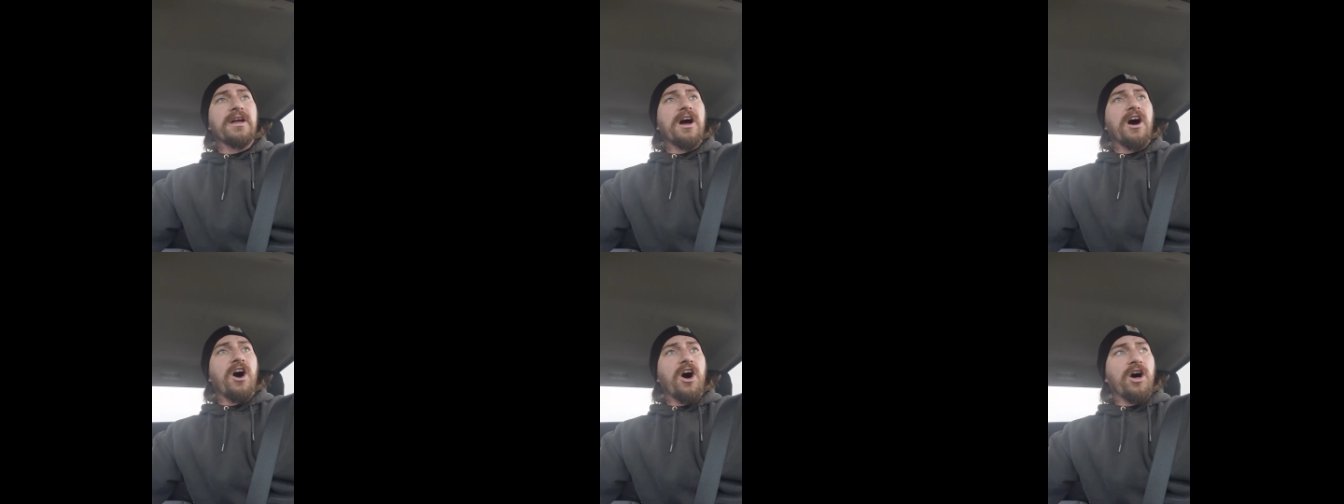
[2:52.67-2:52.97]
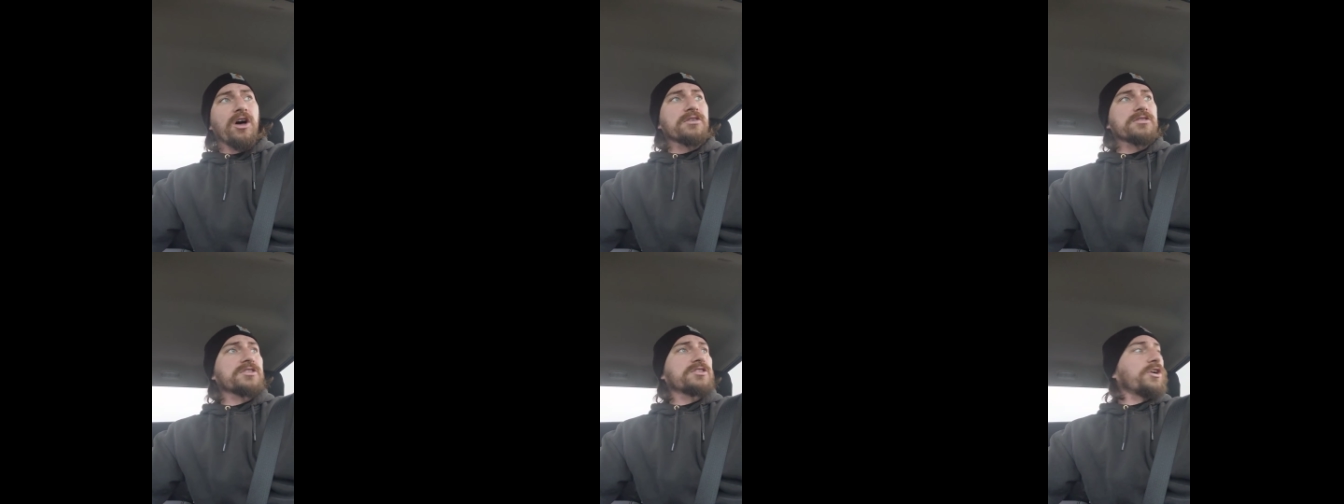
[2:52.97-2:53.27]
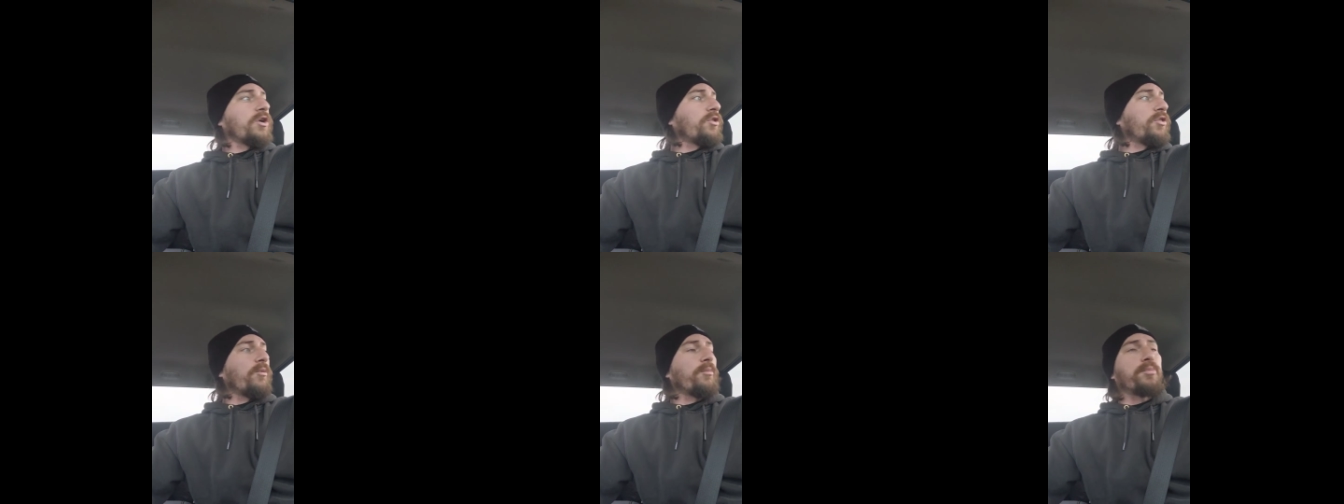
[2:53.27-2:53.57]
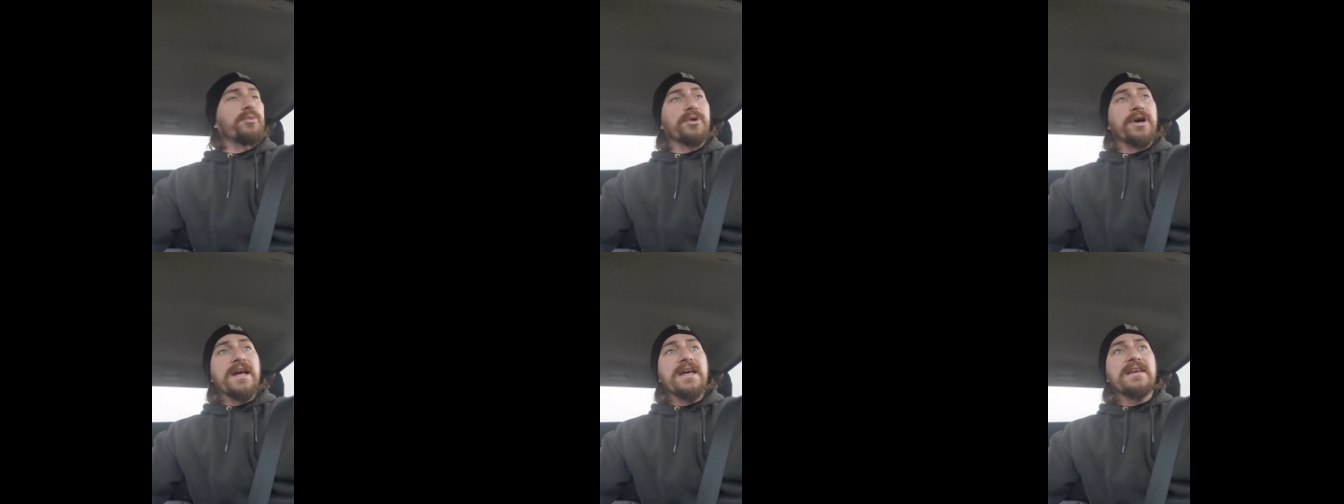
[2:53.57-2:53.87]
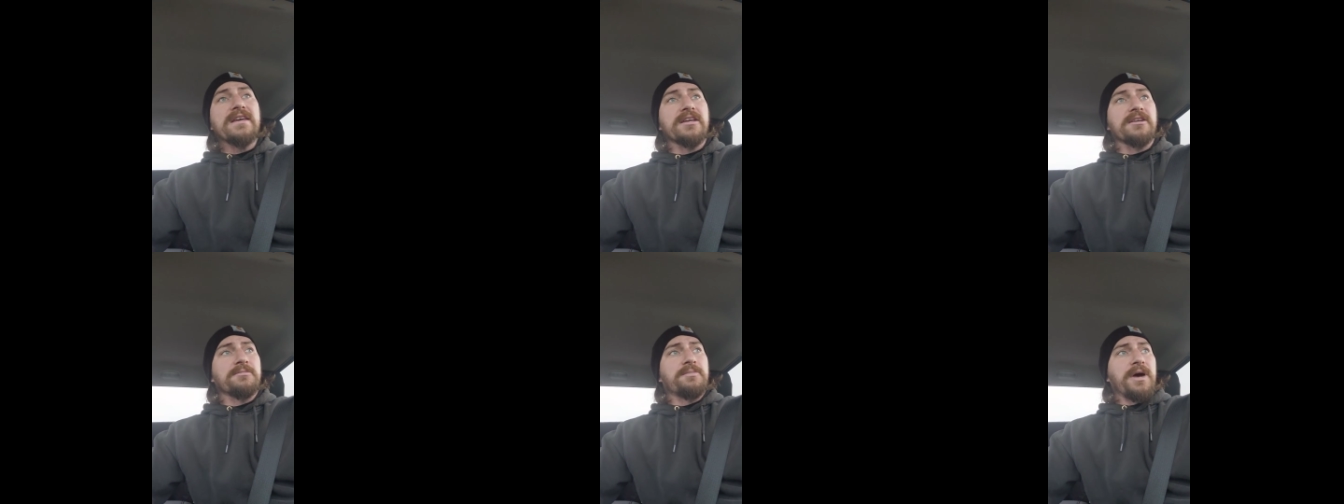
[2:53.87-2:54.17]
Also, the
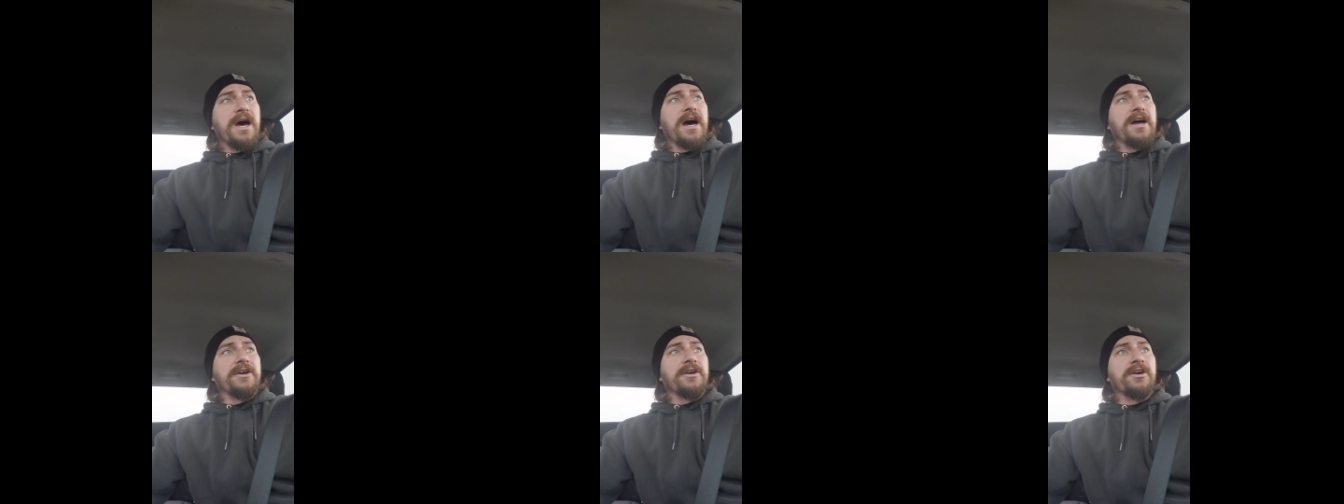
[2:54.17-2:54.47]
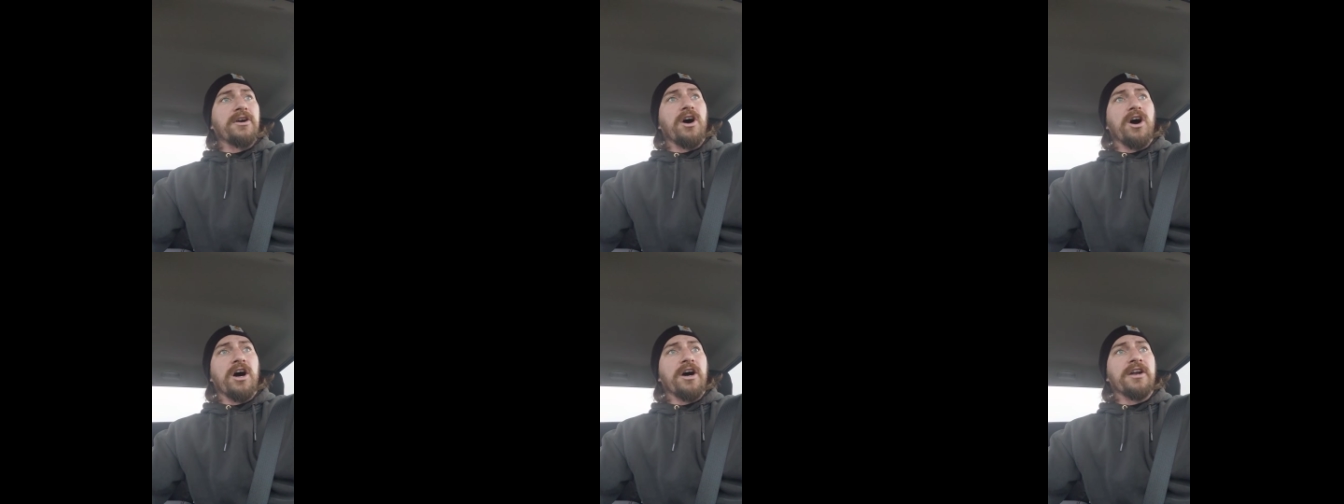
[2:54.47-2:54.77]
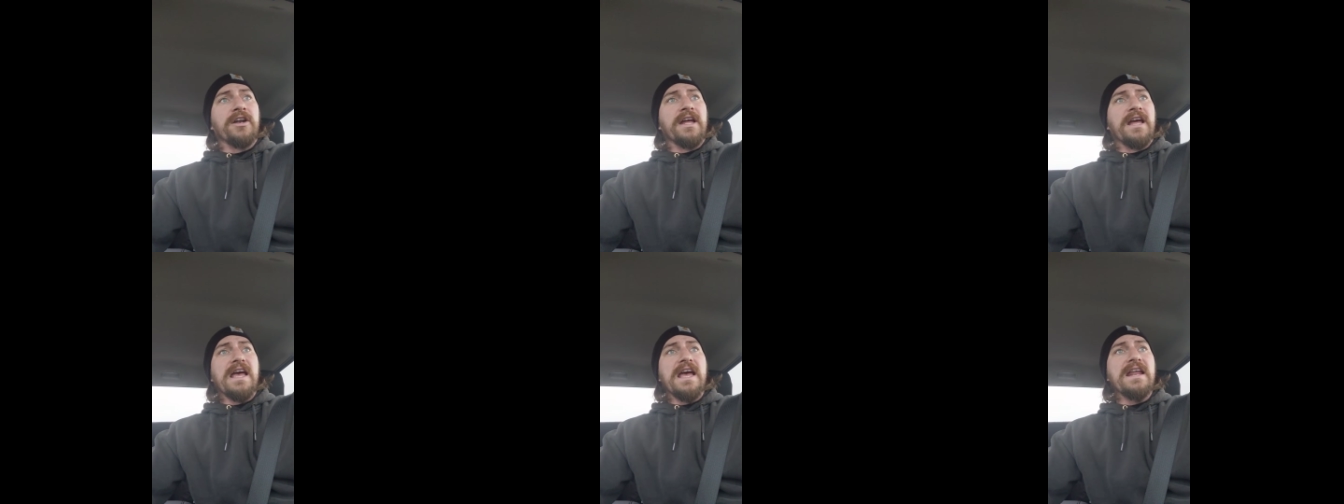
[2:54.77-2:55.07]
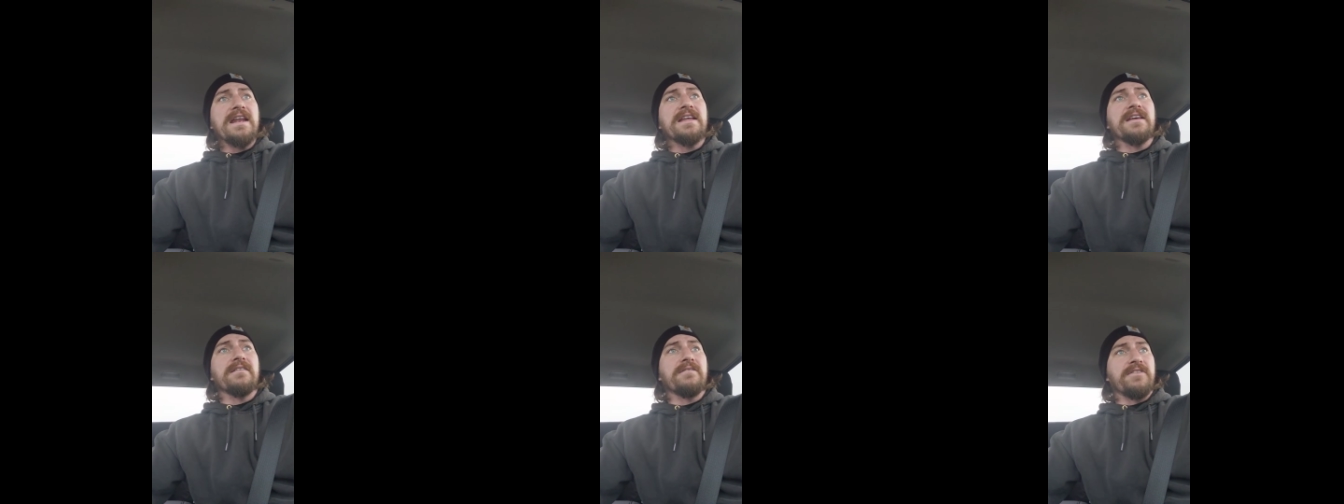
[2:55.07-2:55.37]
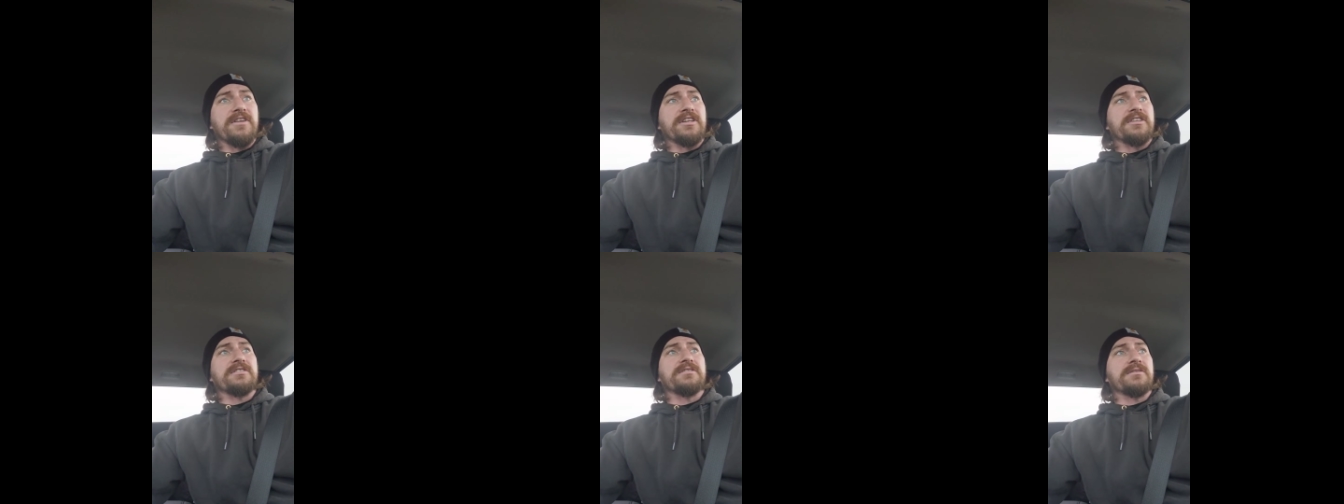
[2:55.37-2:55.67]
break-in pattern on any of
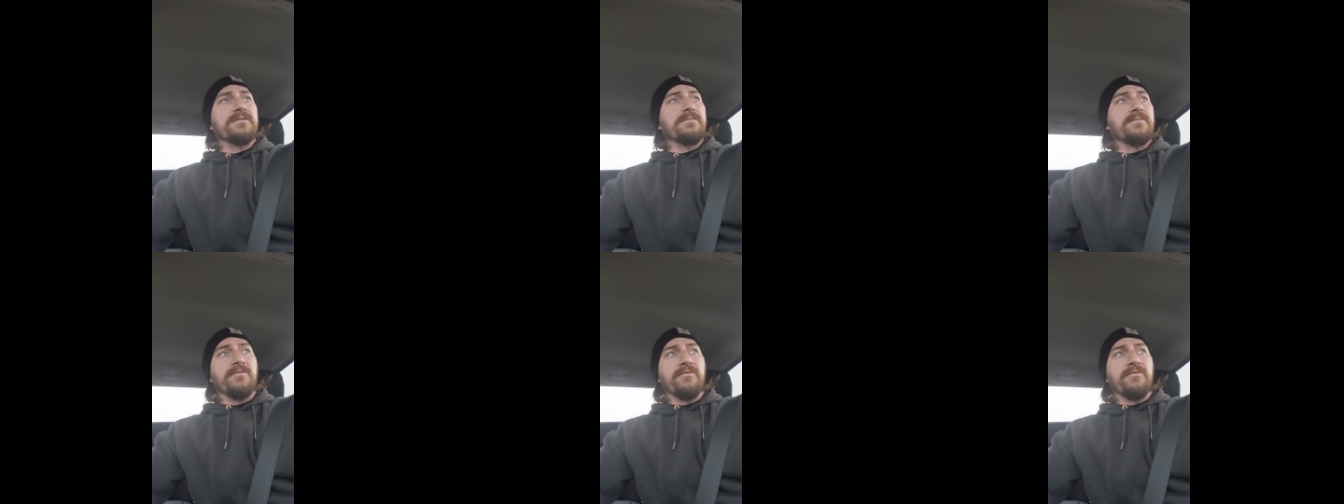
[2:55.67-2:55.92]
these